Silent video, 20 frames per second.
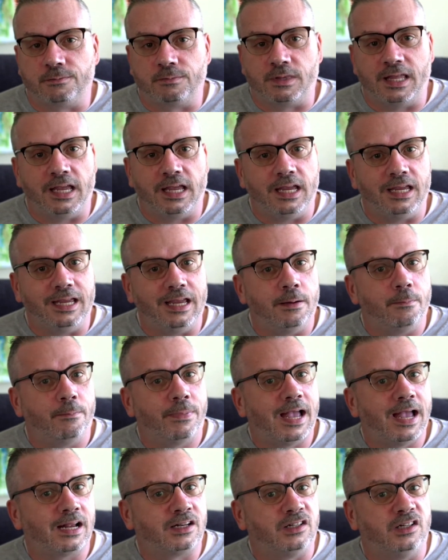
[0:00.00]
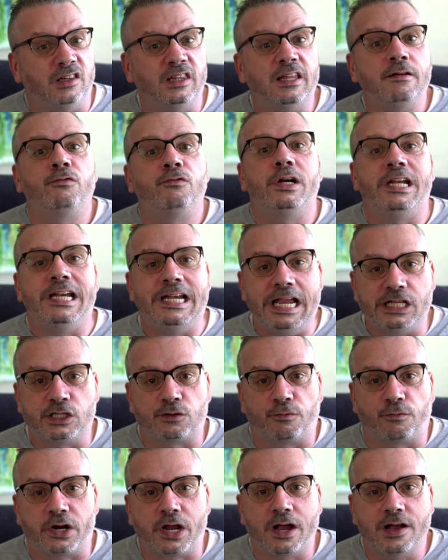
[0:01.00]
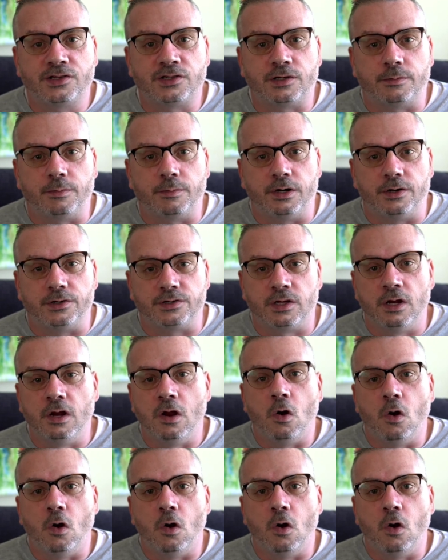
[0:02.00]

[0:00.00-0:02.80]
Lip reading: They impact delivery dates for customers,